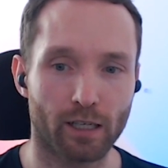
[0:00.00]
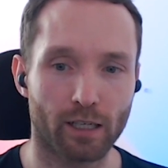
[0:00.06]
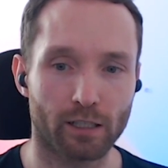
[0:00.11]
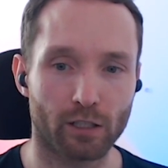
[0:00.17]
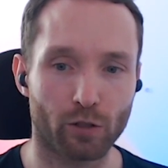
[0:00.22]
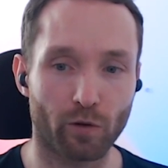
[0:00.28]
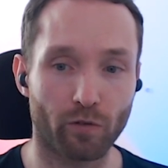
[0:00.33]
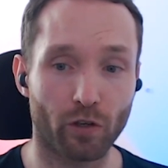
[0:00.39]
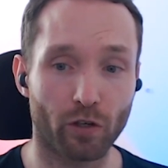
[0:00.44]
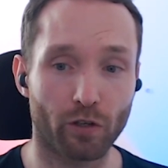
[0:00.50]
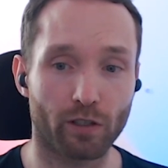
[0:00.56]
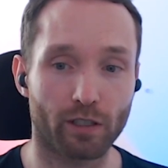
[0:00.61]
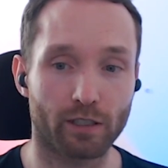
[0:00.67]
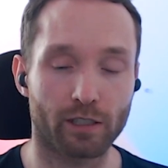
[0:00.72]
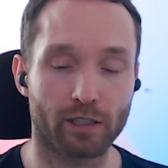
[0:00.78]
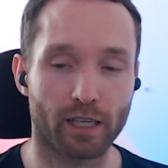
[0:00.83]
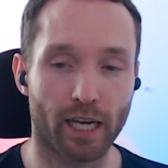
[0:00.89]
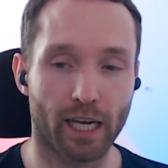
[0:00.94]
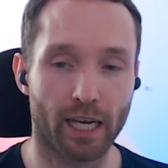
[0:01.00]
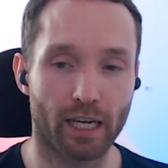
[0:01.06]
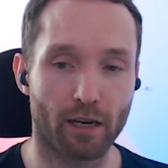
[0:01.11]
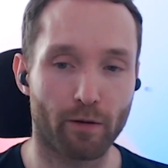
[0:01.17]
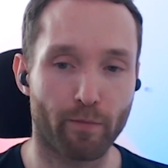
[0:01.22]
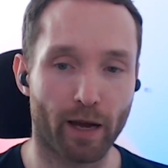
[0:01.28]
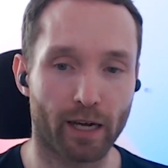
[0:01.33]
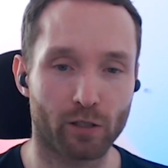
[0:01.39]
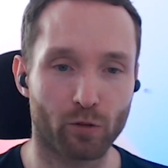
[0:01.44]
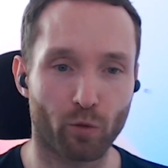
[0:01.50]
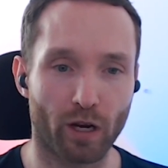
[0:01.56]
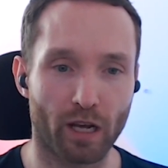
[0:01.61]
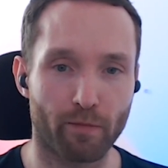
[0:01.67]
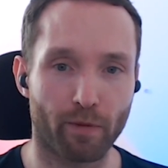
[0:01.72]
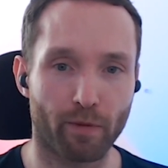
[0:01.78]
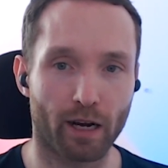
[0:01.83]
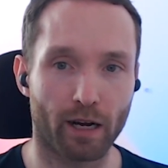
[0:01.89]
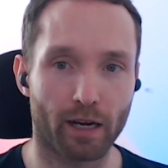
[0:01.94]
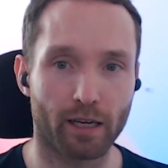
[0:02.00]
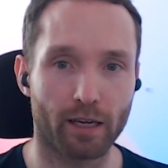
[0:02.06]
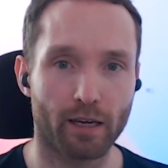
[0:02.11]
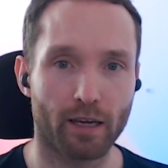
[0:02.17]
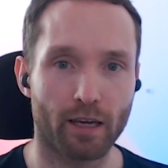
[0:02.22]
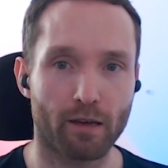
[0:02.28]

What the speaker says: So if you can say it in a better way by